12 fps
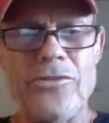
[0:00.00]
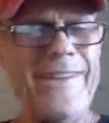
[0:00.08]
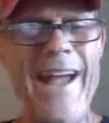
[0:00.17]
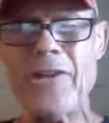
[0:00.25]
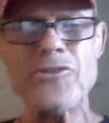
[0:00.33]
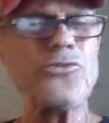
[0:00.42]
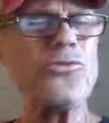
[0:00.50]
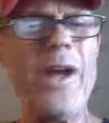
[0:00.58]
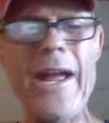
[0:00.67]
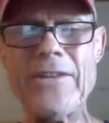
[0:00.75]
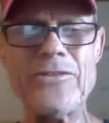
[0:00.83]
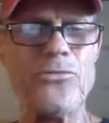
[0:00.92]
You're not
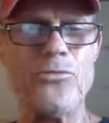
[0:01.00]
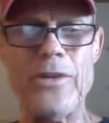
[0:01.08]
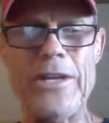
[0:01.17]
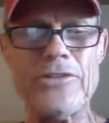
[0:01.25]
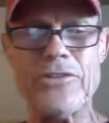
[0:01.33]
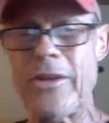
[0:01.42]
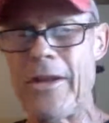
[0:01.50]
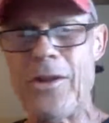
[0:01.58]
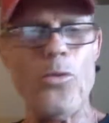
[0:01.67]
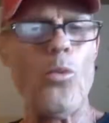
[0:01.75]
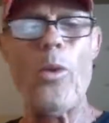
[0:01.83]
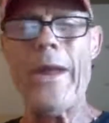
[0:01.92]
trying to reach
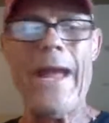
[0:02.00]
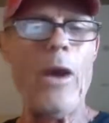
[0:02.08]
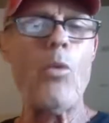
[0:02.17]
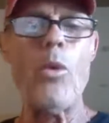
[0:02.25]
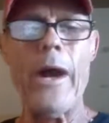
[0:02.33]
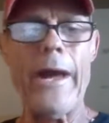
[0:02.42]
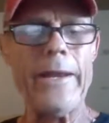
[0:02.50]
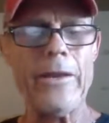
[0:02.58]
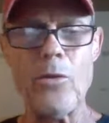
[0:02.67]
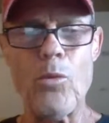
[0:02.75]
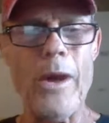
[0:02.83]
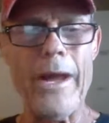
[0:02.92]
way out wide
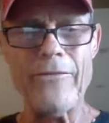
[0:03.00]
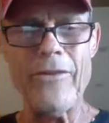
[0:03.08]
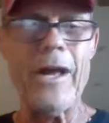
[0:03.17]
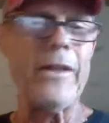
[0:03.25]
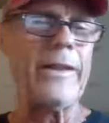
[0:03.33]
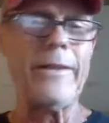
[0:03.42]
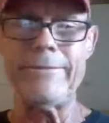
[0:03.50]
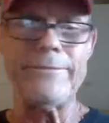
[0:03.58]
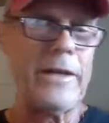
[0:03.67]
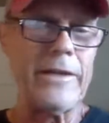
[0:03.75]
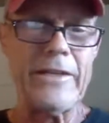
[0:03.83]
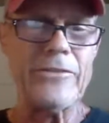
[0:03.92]
on a wide volley
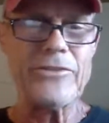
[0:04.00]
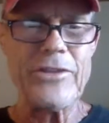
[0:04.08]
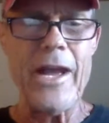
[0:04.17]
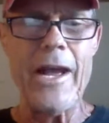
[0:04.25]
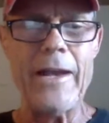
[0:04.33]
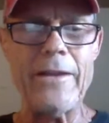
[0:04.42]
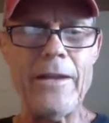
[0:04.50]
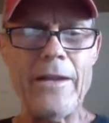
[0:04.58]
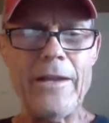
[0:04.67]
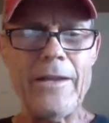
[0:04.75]
on either side.